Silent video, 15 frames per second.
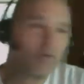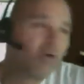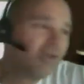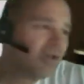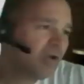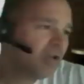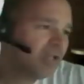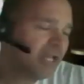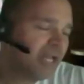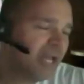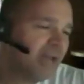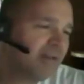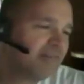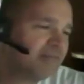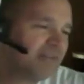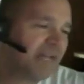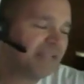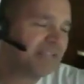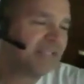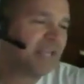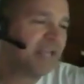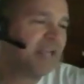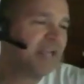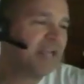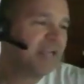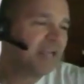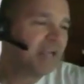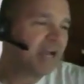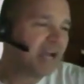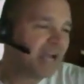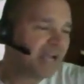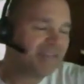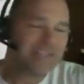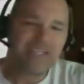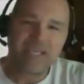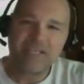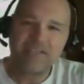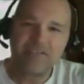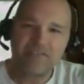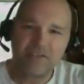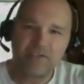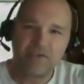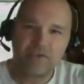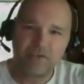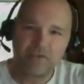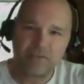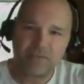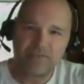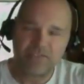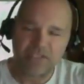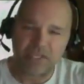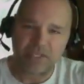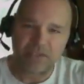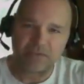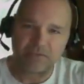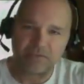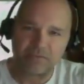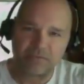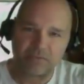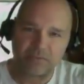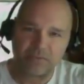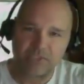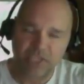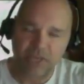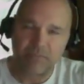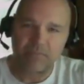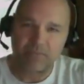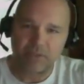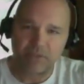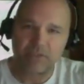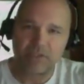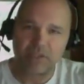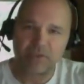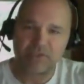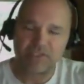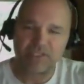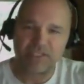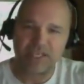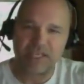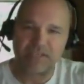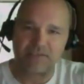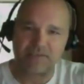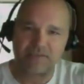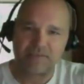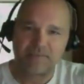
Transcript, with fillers: But all, all I have at the at the end of the grief cycle, which I'm c- close to the end,